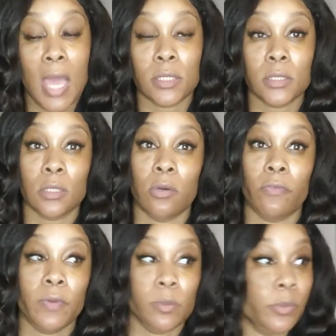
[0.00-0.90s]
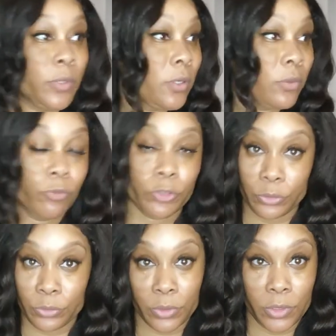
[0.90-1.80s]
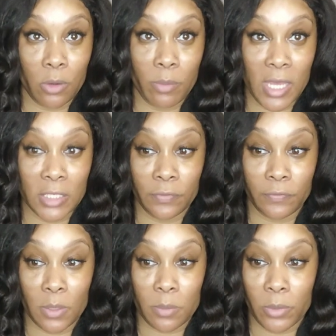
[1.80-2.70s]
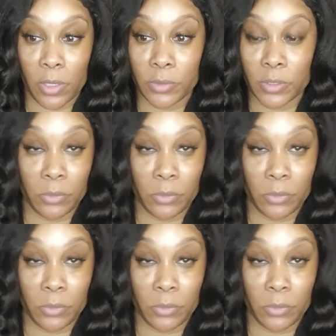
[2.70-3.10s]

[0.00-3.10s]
I just know February, we're doing no buys for February.